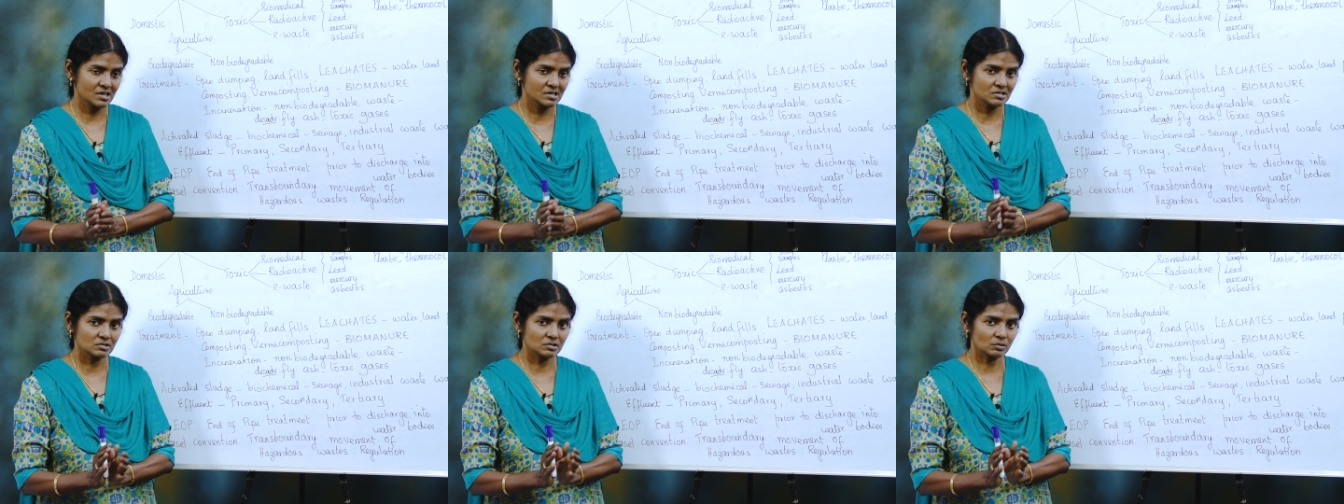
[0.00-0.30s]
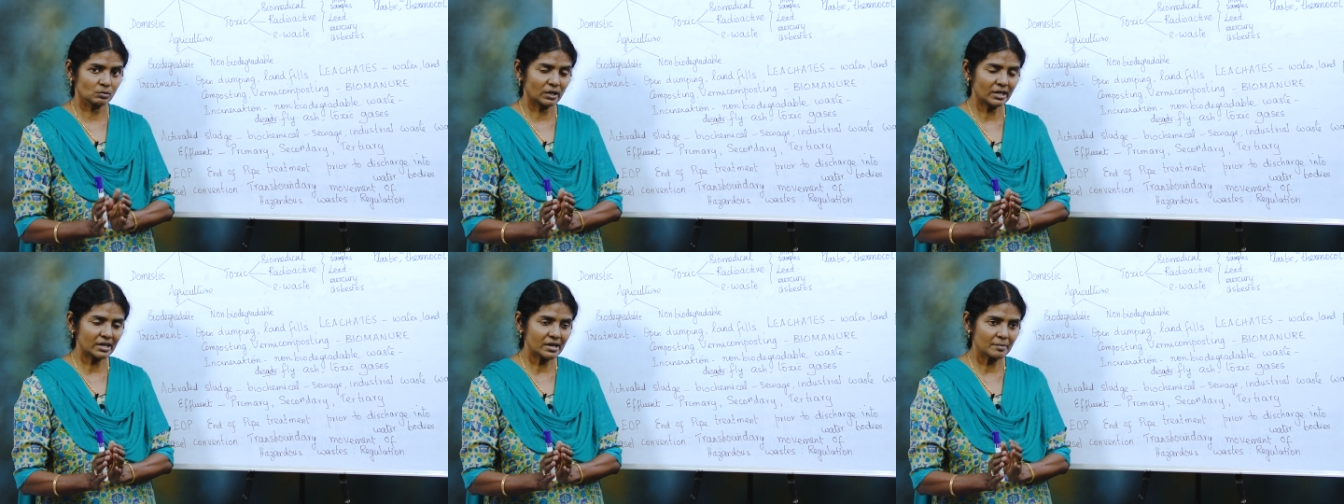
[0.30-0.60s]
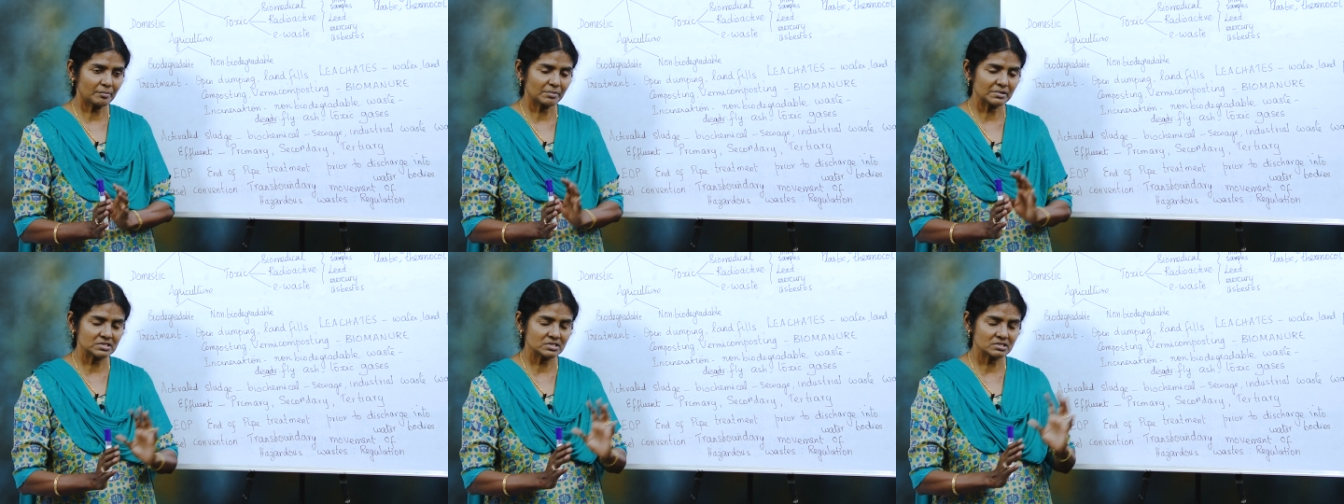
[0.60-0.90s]
so what
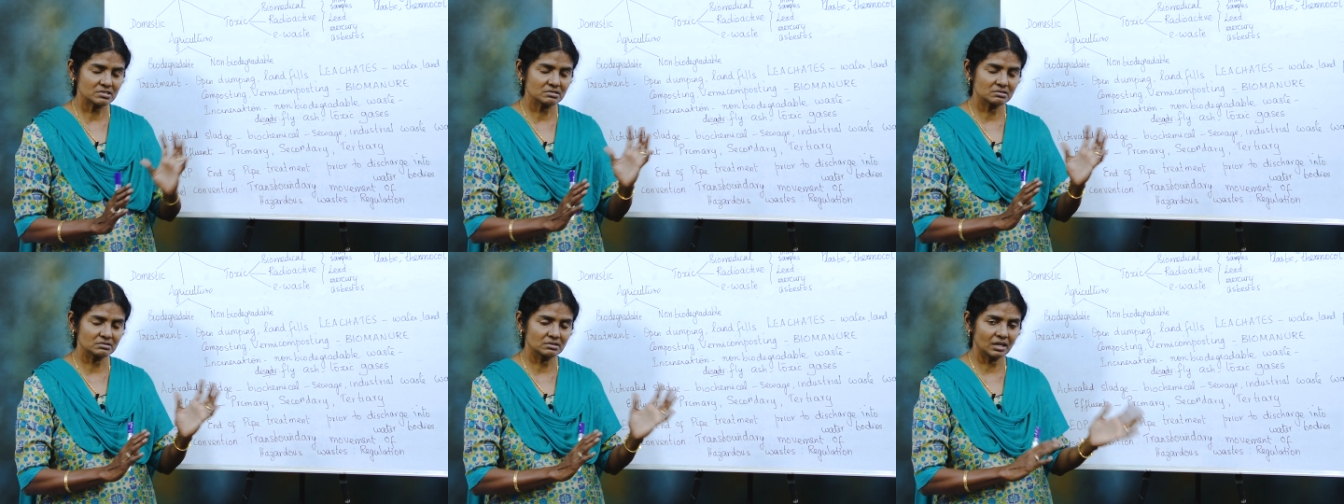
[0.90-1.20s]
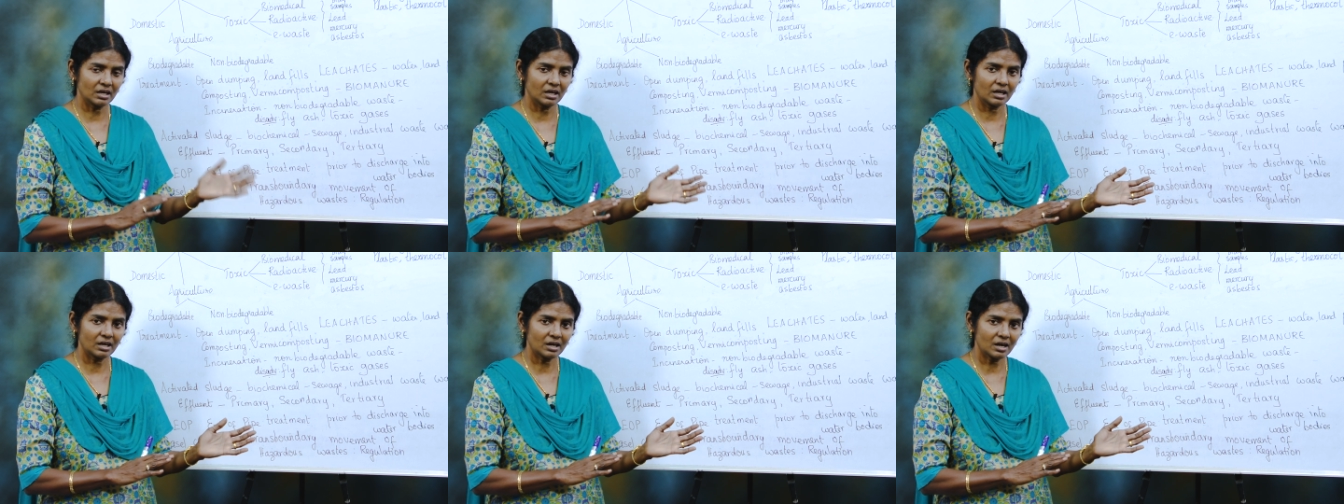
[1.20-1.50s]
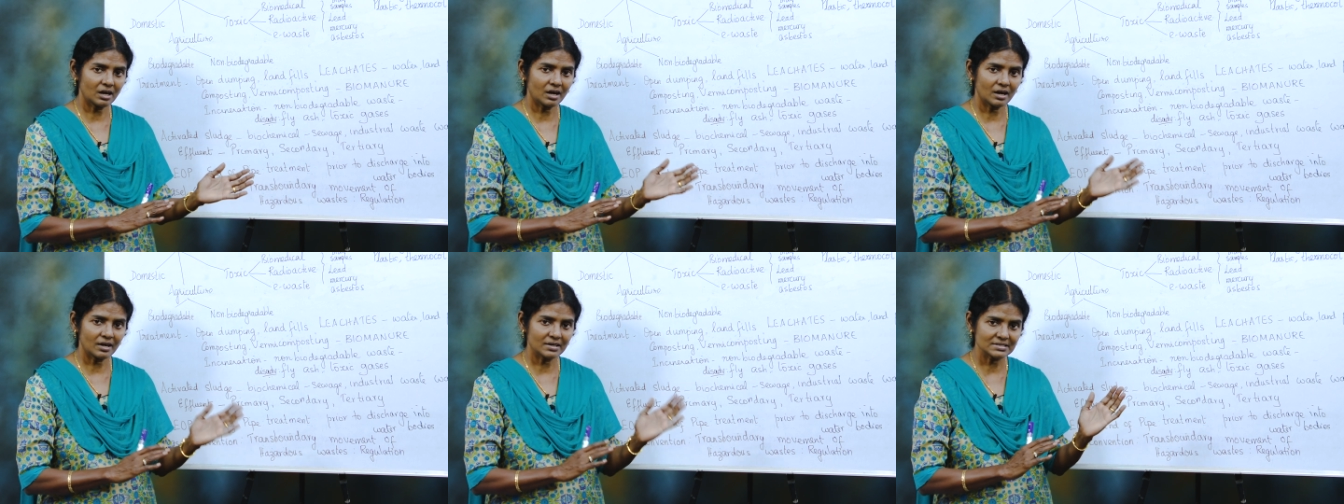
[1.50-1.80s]
happens is they
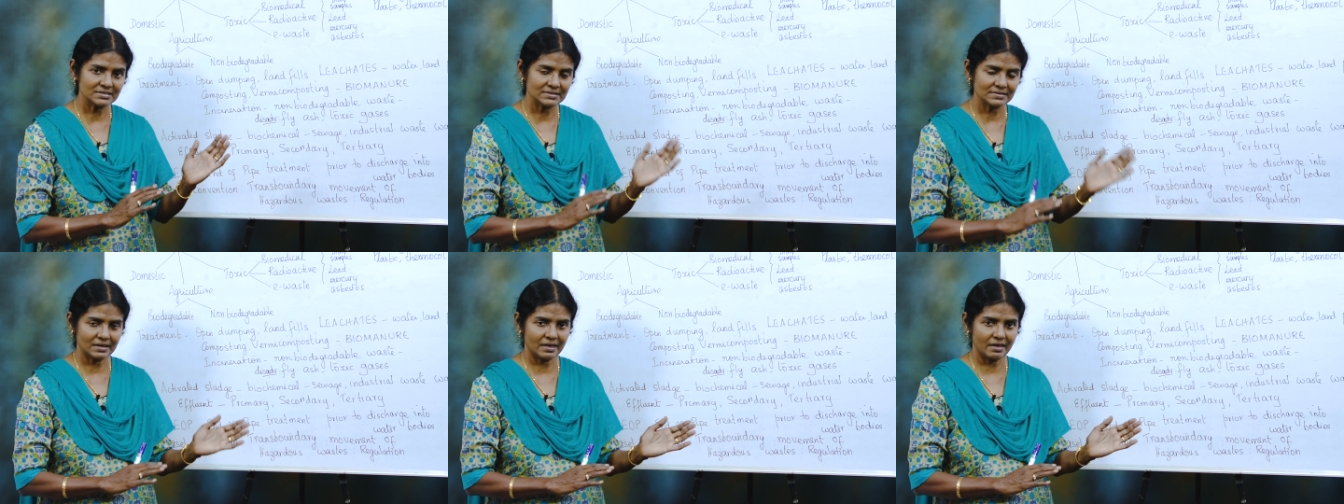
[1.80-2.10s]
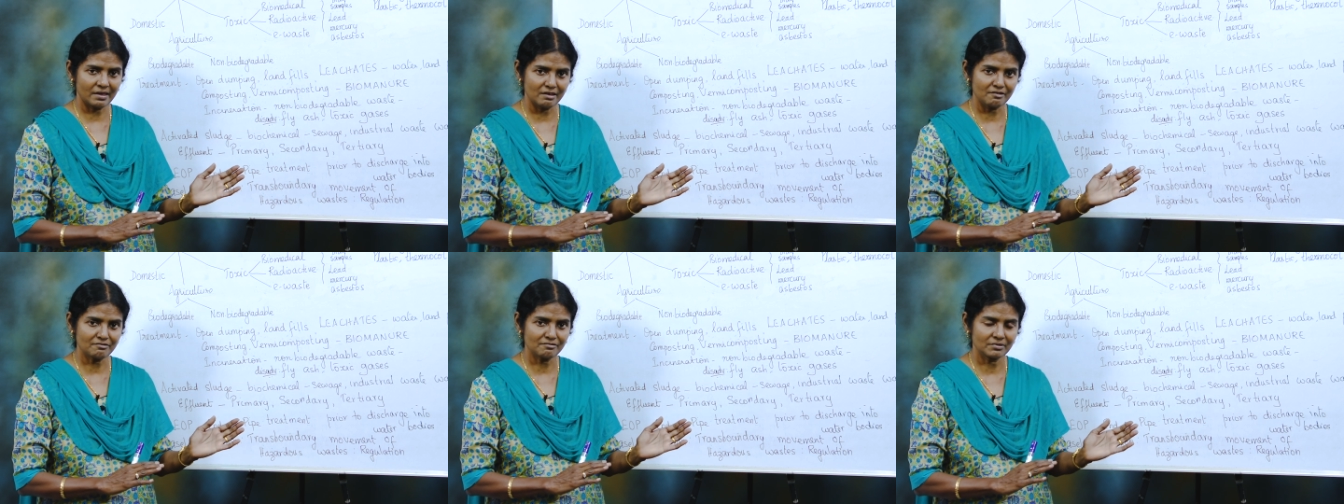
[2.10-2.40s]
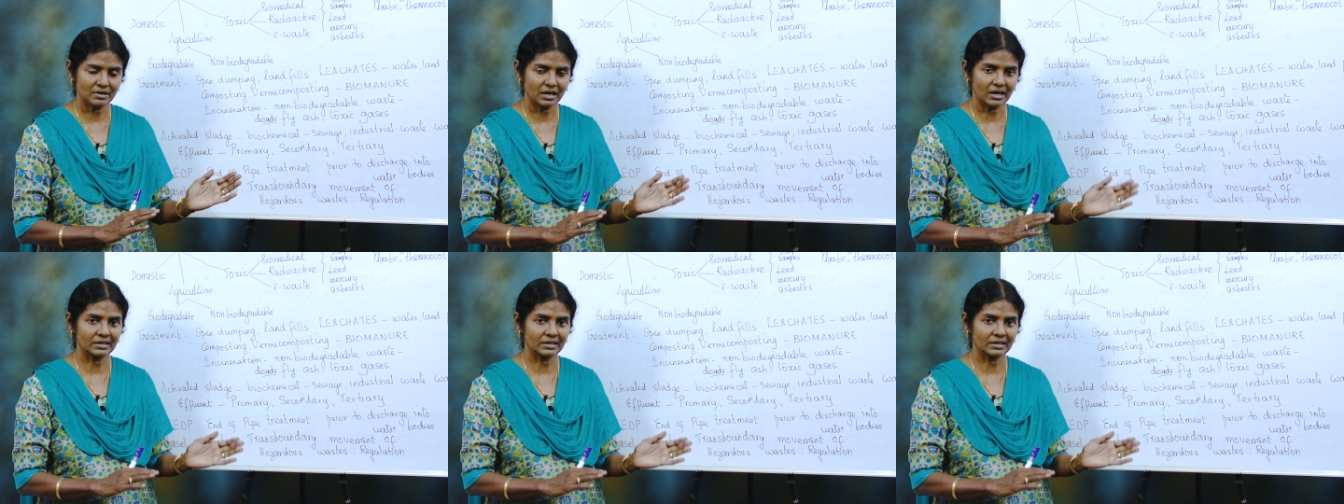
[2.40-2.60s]
are safe